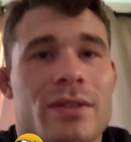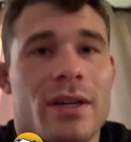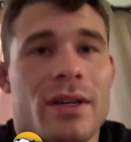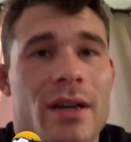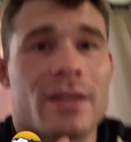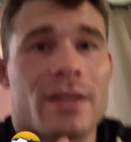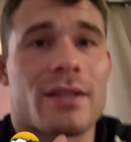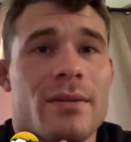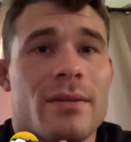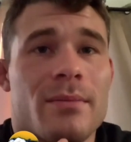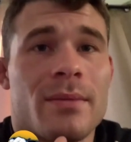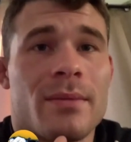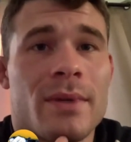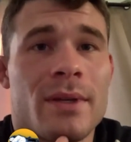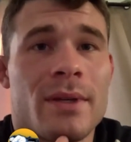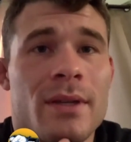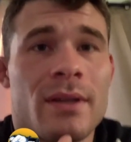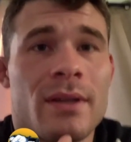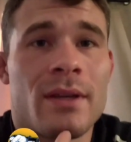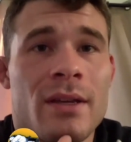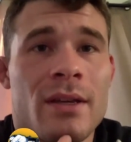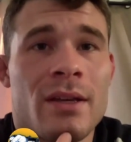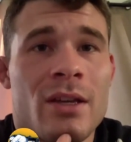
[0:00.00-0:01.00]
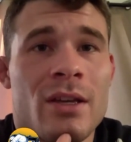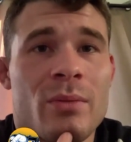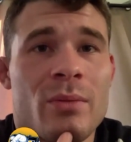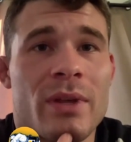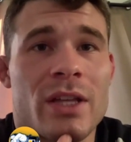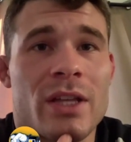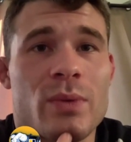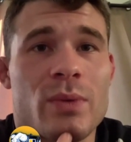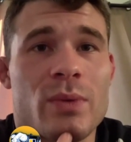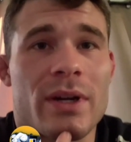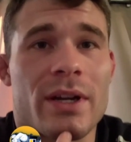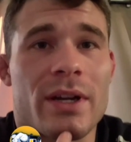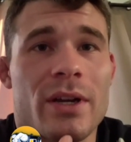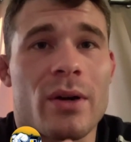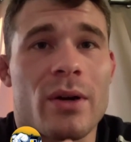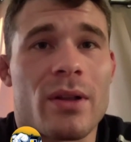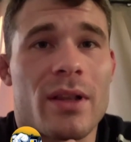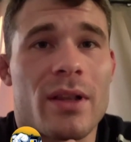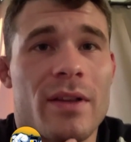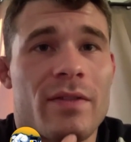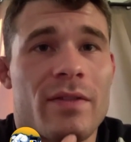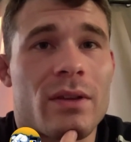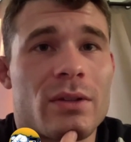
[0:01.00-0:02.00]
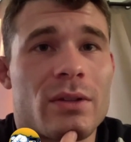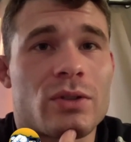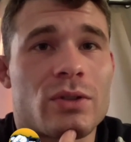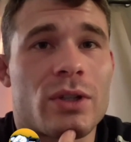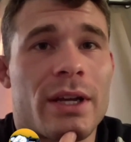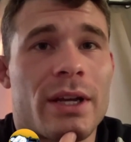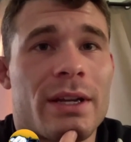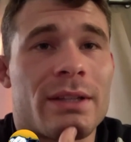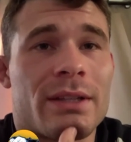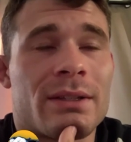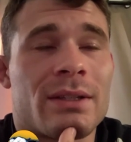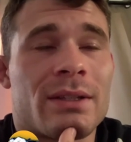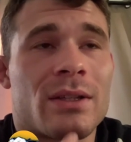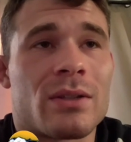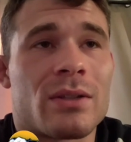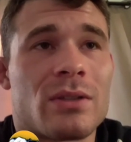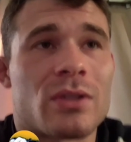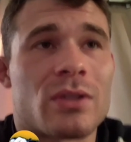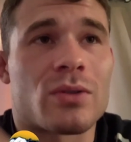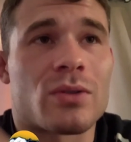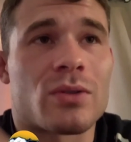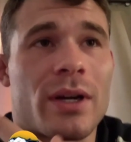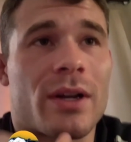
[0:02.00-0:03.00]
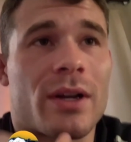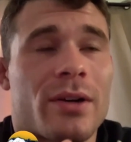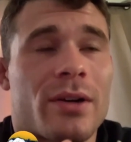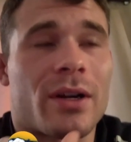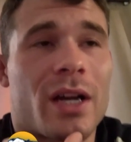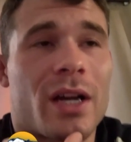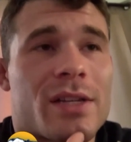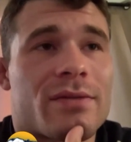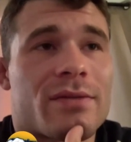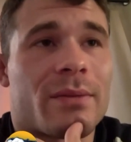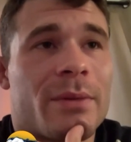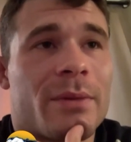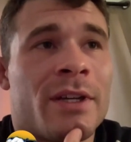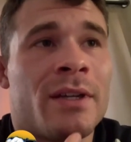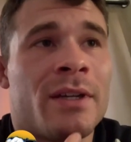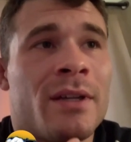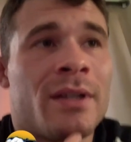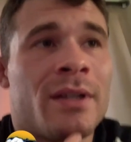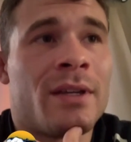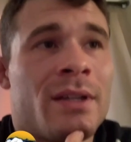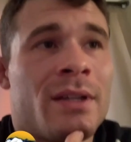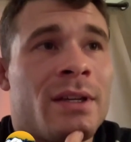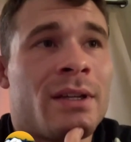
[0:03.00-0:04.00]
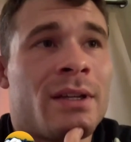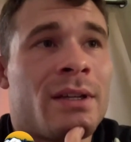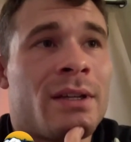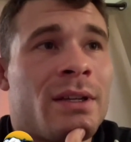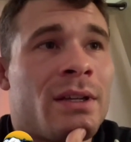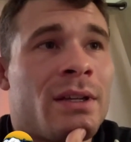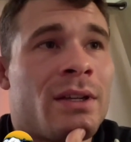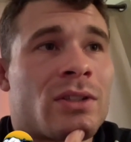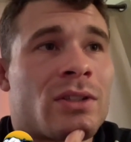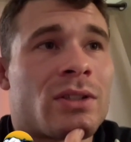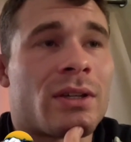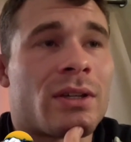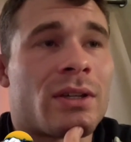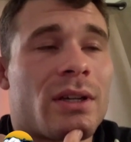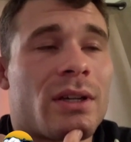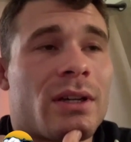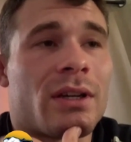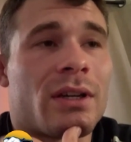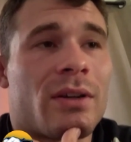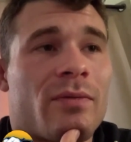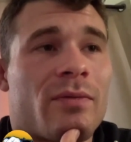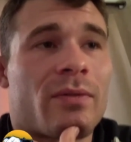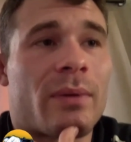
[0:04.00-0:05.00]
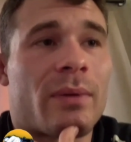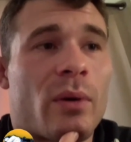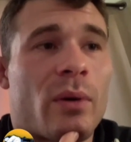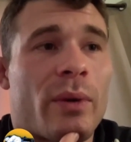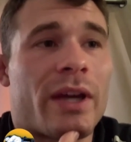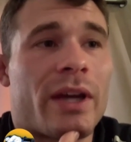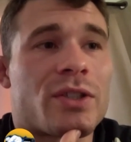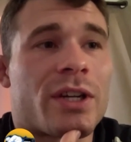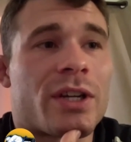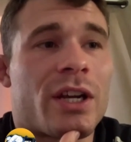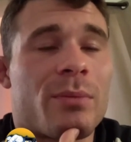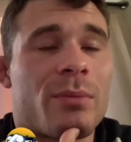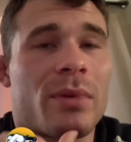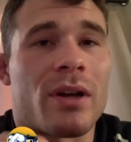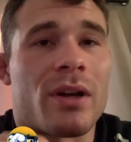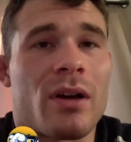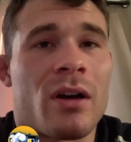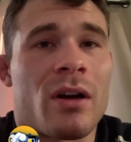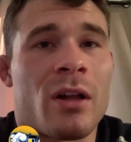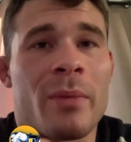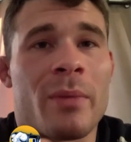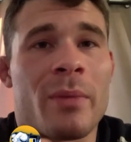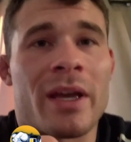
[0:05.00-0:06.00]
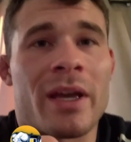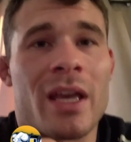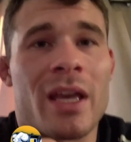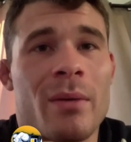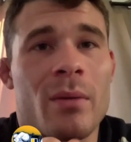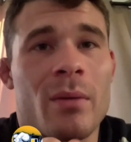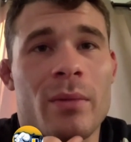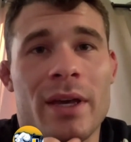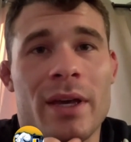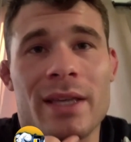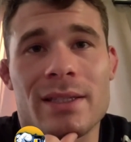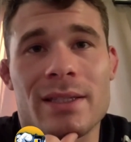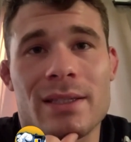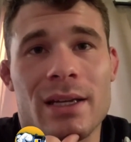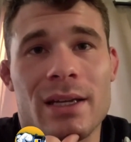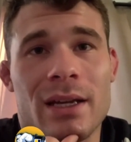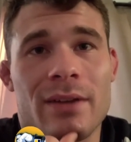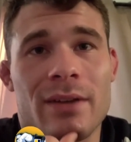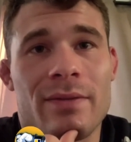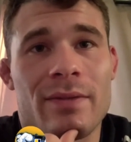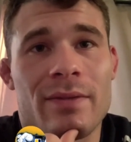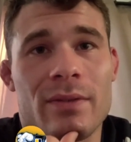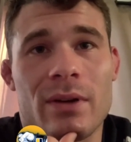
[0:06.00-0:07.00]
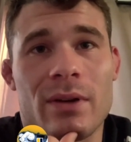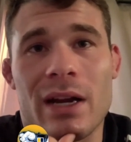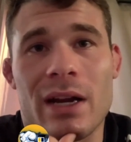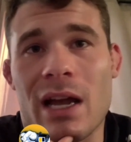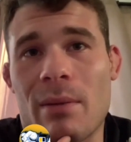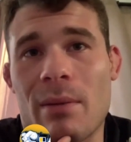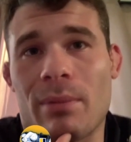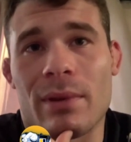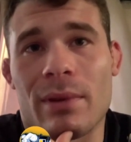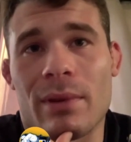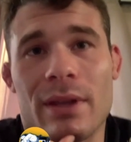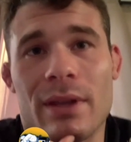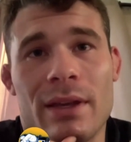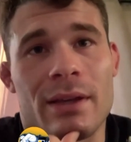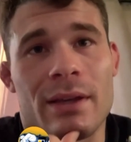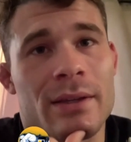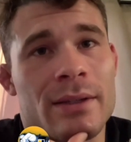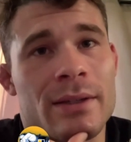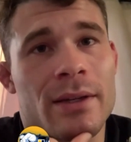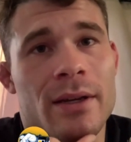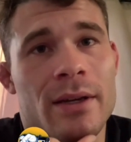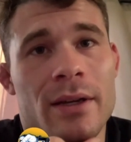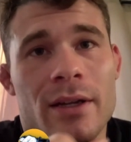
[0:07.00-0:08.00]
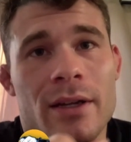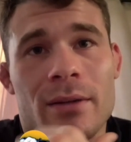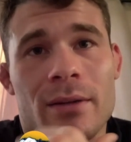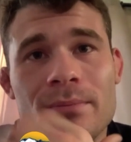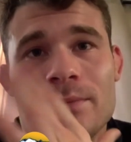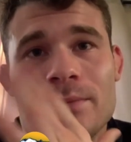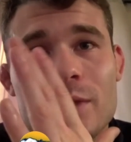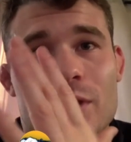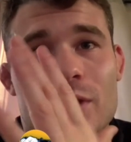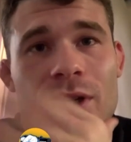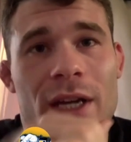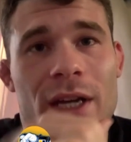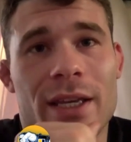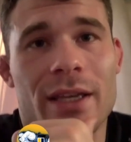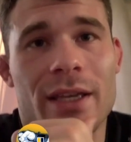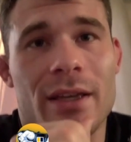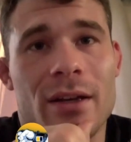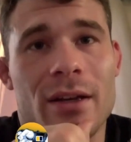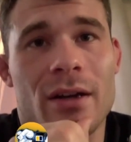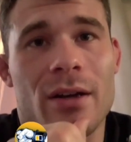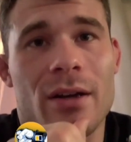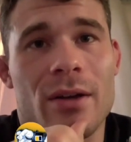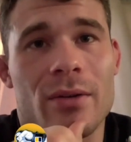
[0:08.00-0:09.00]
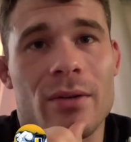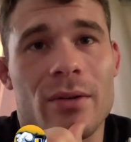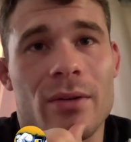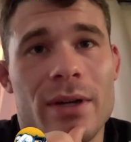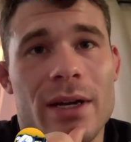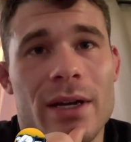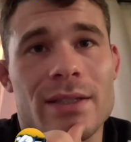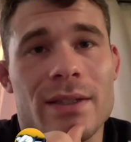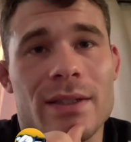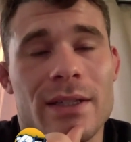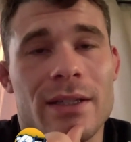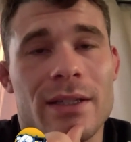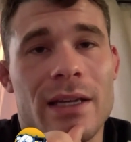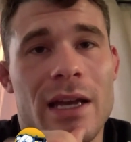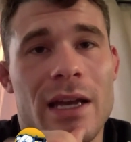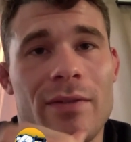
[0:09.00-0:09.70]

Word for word: it's awesome. But that's where I go to lift the train, just right across from me, to uh, for my weight training. But all my MMA stuff, grappling, uh, striking, all wrestling,